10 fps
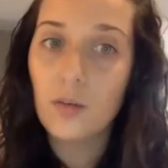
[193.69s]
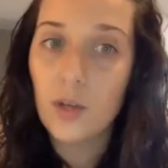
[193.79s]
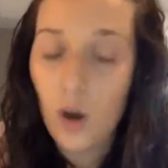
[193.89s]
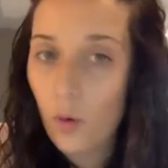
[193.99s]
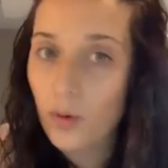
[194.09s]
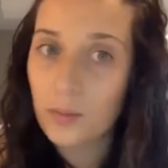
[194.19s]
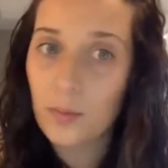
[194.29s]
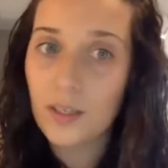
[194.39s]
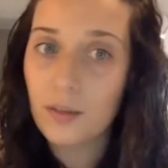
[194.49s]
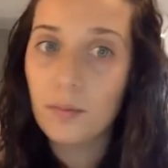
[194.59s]
We always
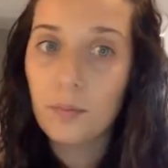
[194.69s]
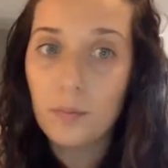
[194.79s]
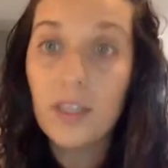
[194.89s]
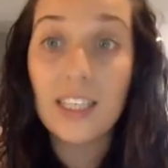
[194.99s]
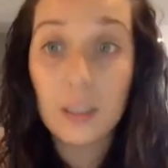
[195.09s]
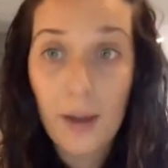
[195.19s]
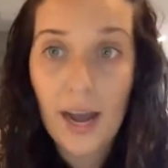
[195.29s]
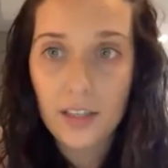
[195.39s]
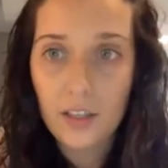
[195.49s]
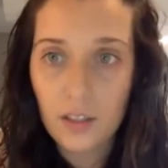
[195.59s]
bring things
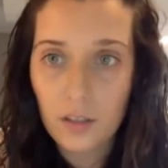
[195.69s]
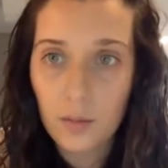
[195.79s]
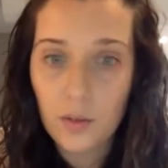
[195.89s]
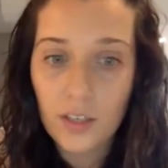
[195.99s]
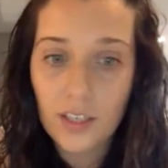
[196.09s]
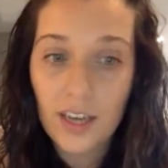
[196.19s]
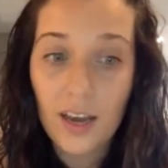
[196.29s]
back to the community,